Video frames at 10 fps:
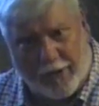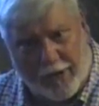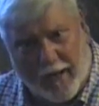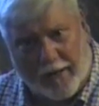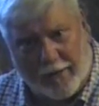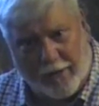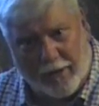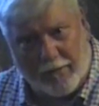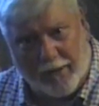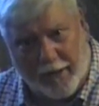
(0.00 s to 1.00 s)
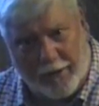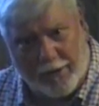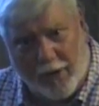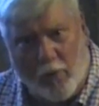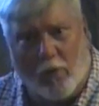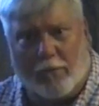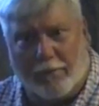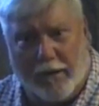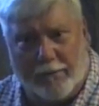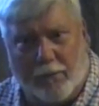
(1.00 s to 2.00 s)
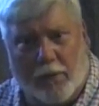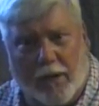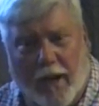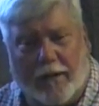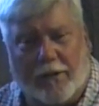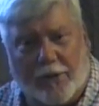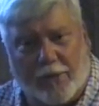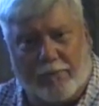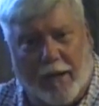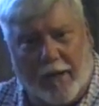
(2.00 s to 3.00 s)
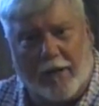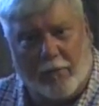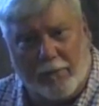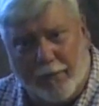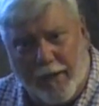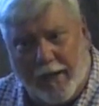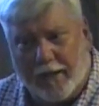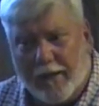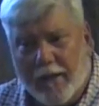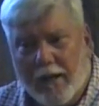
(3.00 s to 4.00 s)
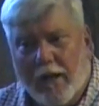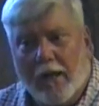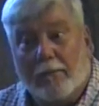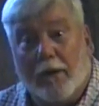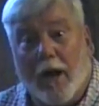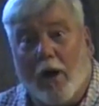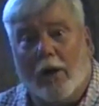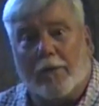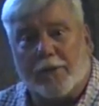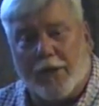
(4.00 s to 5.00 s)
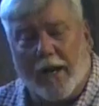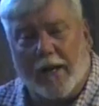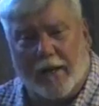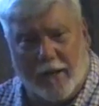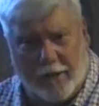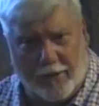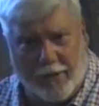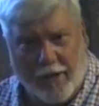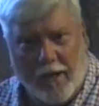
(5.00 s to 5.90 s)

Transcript: It's like a double-edged sword, people. We got to submit and repent. But all I'm saying is,